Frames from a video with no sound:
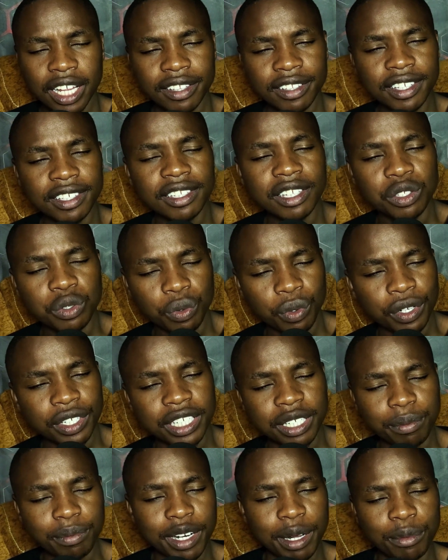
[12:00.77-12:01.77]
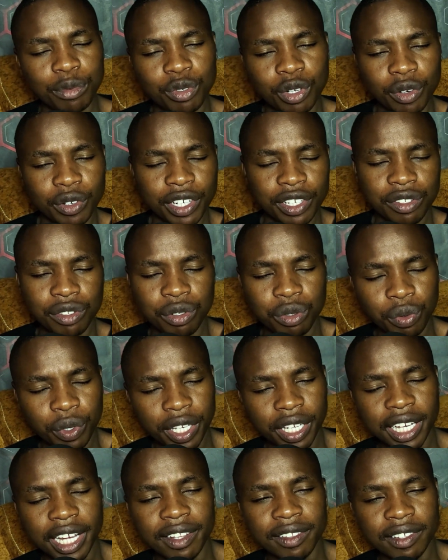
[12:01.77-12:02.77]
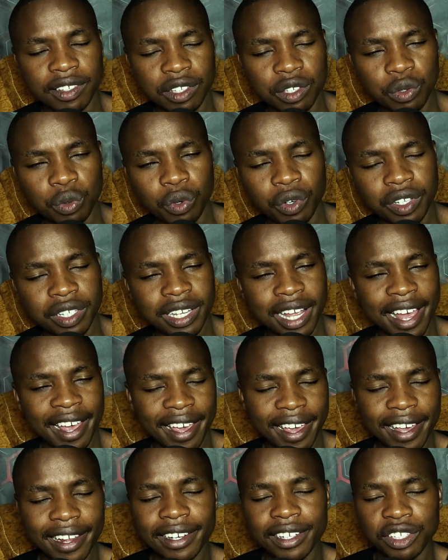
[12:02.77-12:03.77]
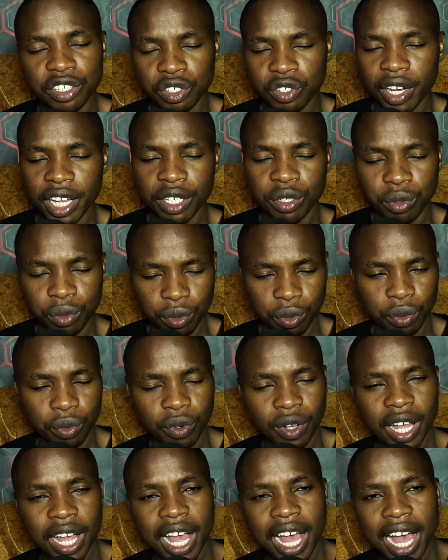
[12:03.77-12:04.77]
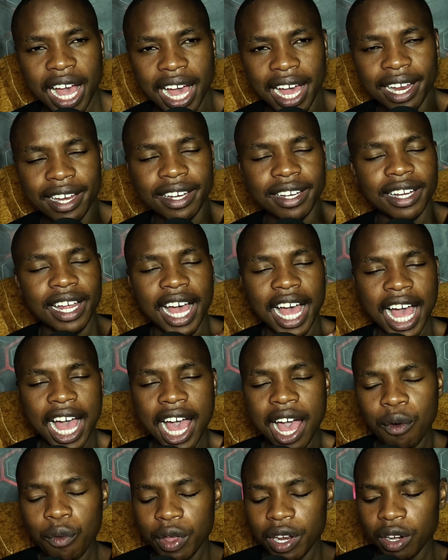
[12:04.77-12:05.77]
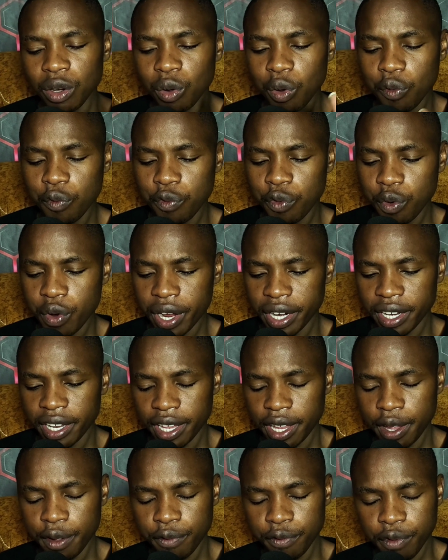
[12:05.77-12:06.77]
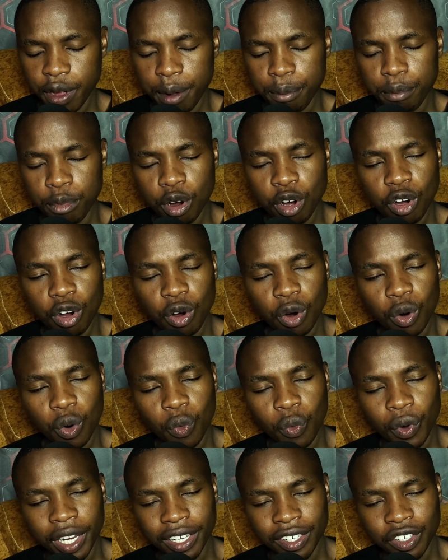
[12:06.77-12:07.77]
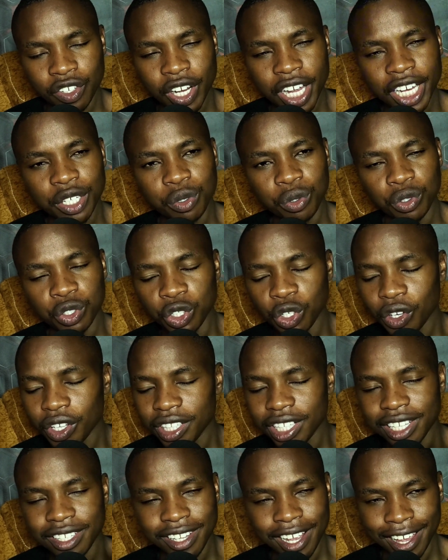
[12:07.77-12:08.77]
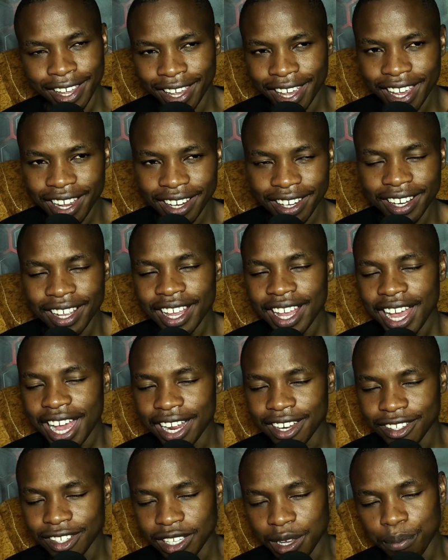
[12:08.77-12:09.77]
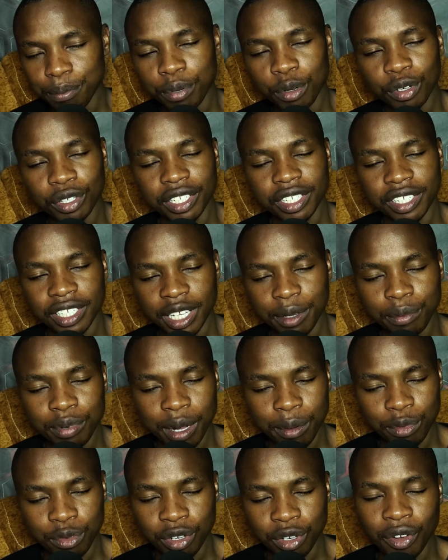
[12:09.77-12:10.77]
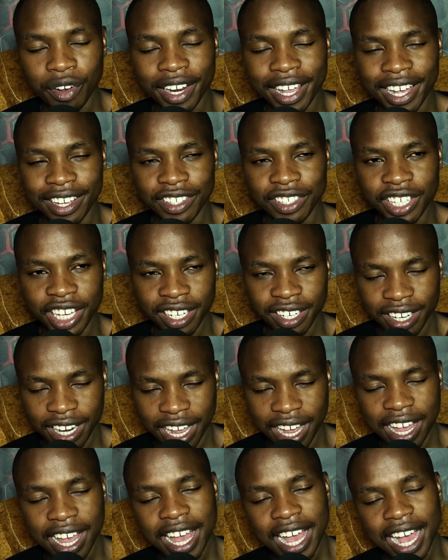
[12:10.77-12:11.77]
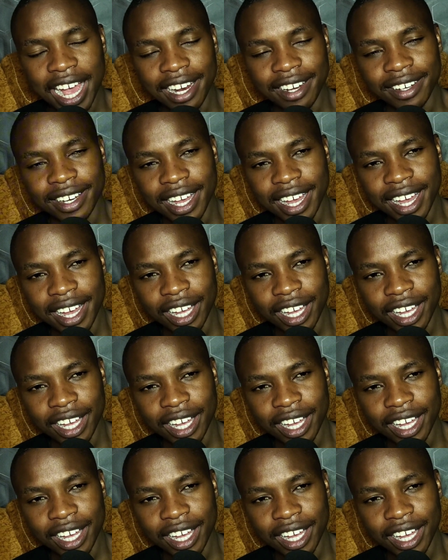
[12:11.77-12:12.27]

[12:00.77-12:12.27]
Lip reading: This is what Ibrahim Traore is doing, and this is what Sahel is trying to do. And I will look forward if Boko will try to join the Sahel and support Ibrahim Traore agenda and,